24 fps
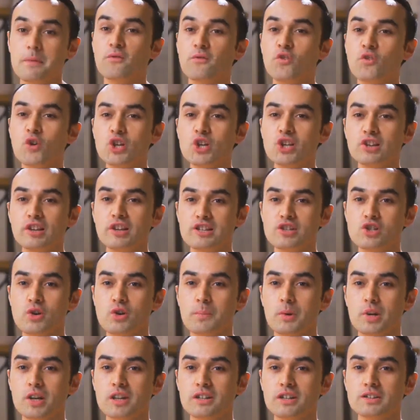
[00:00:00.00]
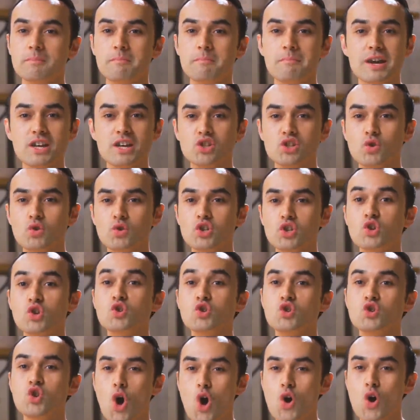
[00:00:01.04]
you list your product, make sure you
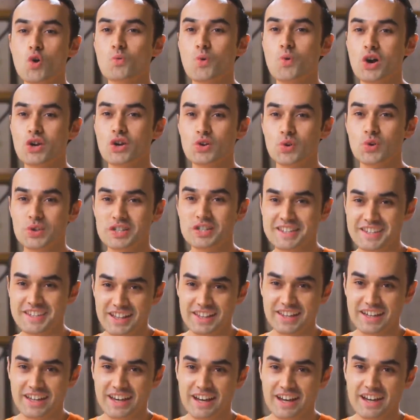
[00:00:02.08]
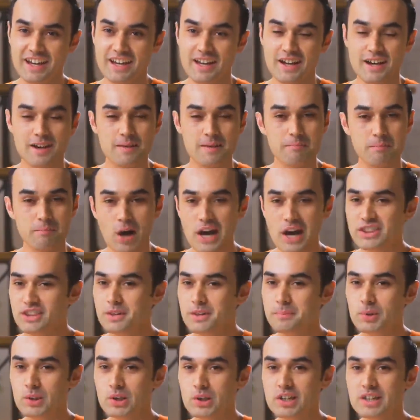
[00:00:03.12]
know what you're selling. Bite the
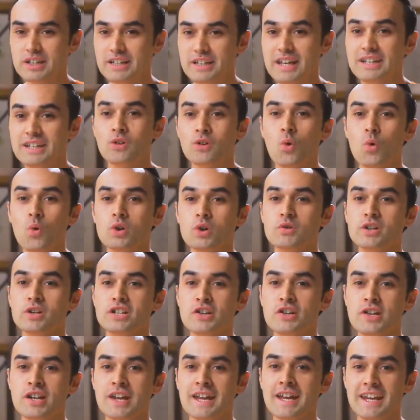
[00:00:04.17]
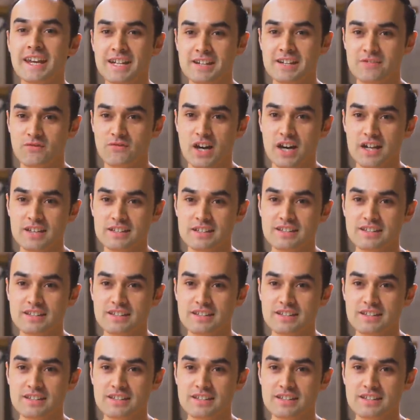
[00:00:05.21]
bullet and order a unit in advance.